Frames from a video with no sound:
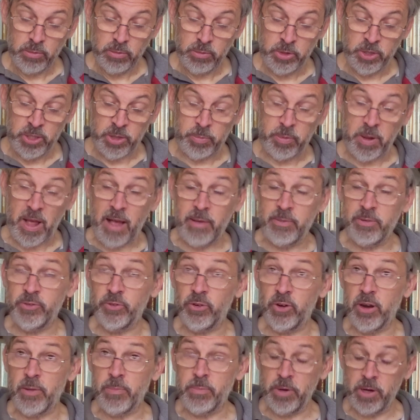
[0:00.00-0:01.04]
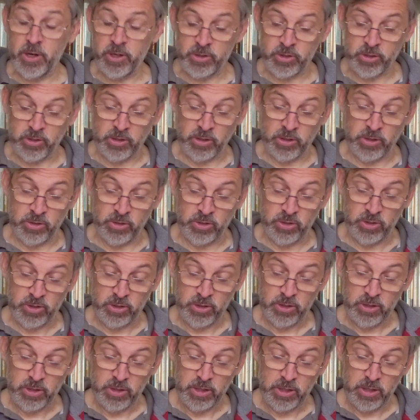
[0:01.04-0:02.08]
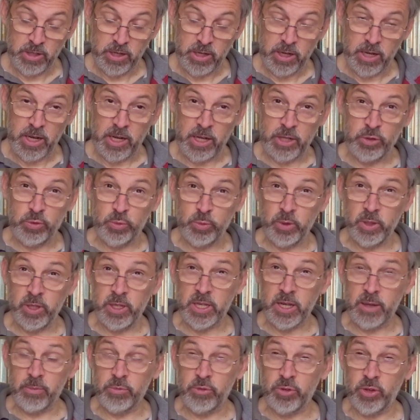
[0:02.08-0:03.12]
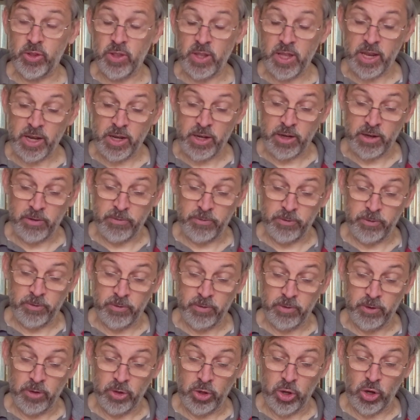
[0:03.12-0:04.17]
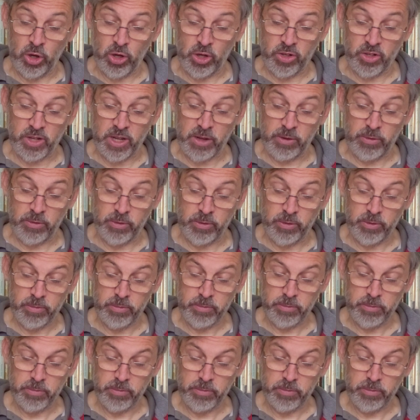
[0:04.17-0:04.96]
which are perhaps very pertinent as we come to the end of lockdown.